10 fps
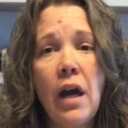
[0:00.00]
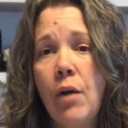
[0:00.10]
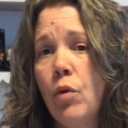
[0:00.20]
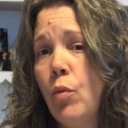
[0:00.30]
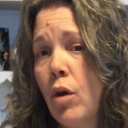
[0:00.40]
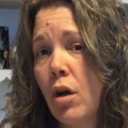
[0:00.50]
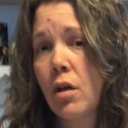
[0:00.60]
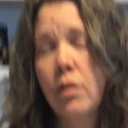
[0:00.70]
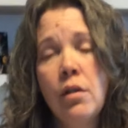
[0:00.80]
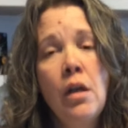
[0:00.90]
got will
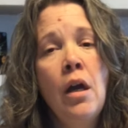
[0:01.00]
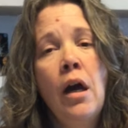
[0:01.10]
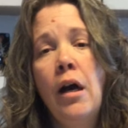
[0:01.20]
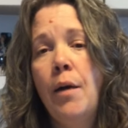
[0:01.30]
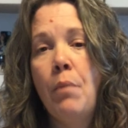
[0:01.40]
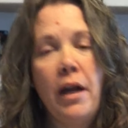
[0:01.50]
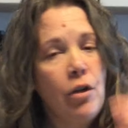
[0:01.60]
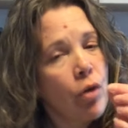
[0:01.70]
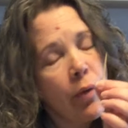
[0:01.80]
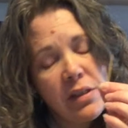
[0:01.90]
work. I
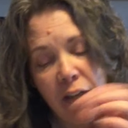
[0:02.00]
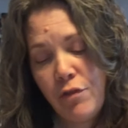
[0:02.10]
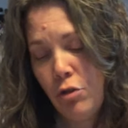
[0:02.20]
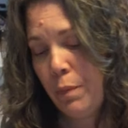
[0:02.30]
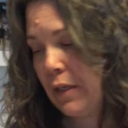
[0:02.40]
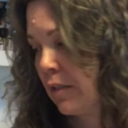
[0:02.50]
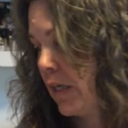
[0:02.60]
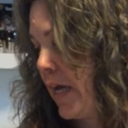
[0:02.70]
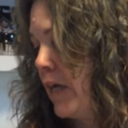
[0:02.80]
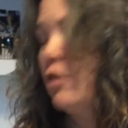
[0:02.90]
don't always have toothpicks.
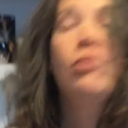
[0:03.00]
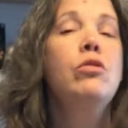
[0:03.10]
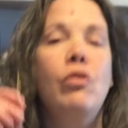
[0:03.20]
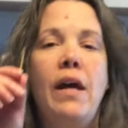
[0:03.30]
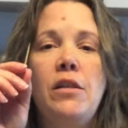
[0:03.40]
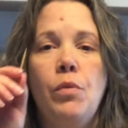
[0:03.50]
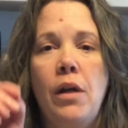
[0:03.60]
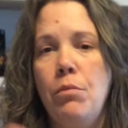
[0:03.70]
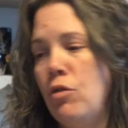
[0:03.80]
Today I do, so that's what I'm